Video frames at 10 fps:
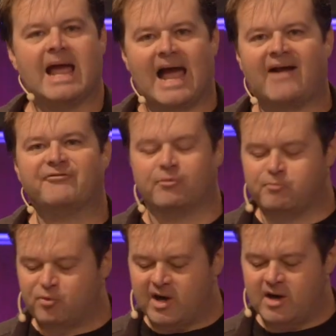after
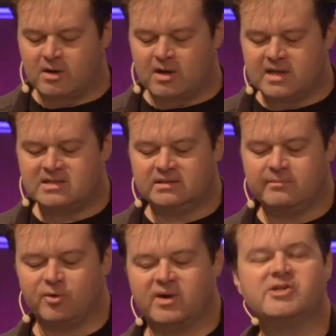prayer and
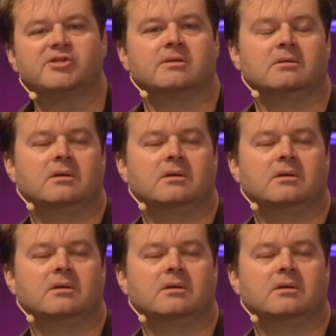deliberation